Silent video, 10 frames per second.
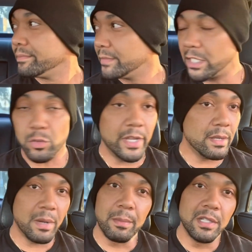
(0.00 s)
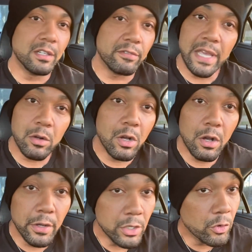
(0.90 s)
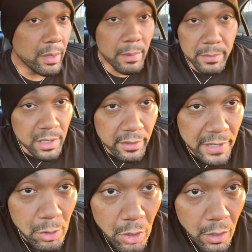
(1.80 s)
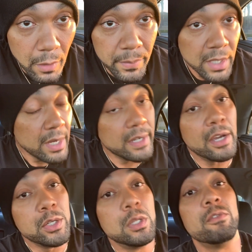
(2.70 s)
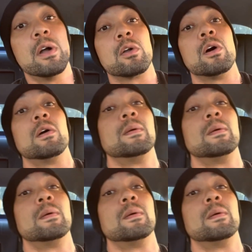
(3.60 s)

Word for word: That's why your mama loved alcohol, your grandmama loved alcohol, and now you love alcohol.